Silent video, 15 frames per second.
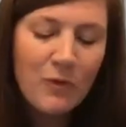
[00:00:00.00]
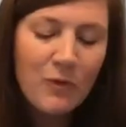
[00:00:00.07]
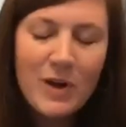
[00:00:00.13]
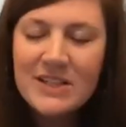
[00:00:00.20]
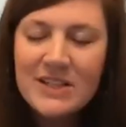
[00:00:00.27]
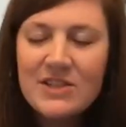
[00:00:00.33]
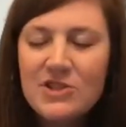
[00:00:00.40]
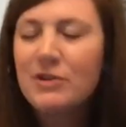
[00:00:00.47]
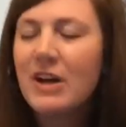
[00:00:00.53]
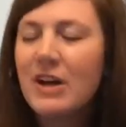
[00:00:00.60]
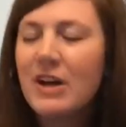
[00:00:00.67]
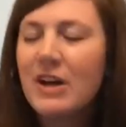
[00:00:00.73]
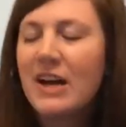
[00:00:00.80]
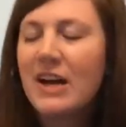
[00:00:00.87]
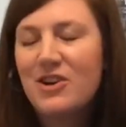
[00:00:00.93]
What did you
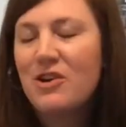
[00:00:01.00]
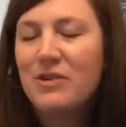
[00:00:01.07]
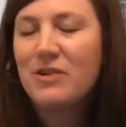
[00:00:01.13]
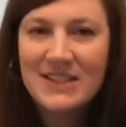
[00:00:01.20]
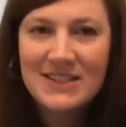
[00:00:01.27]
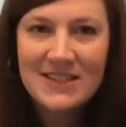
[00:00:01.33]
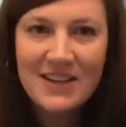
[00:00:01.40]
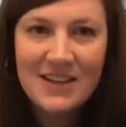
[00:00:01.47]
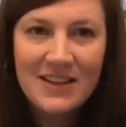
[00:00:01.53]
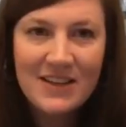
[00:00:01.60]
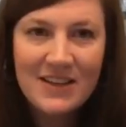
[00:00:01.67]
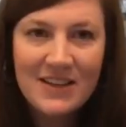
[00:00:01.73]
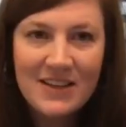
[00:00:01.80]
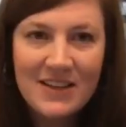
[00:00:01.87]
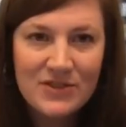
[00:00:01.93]
guys notice
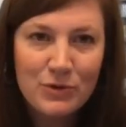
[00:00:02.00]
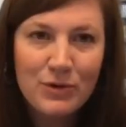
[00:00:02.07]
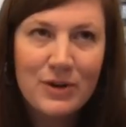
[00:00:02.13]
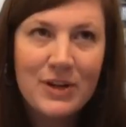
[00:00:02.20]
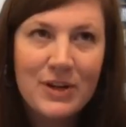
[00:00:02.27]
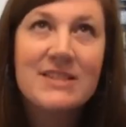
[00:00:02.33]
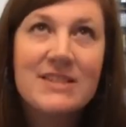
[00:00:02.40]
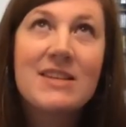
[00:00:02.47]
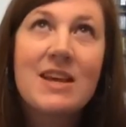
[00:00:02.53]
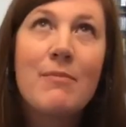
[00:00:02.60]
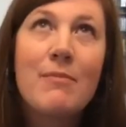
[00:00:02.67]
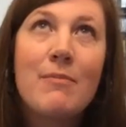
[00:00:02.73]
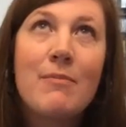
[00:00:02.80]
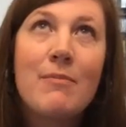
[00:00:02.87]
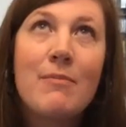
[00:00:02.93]
in these stories
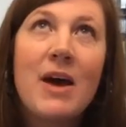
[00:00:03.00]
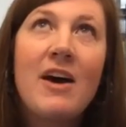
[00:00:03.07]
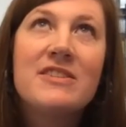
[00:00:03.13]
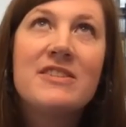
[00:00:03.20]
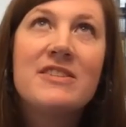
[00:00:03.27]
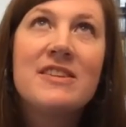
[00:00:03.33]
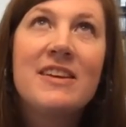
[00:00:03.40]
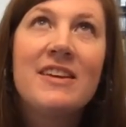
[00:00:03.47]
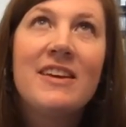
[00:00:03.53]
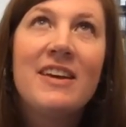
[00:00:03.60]
about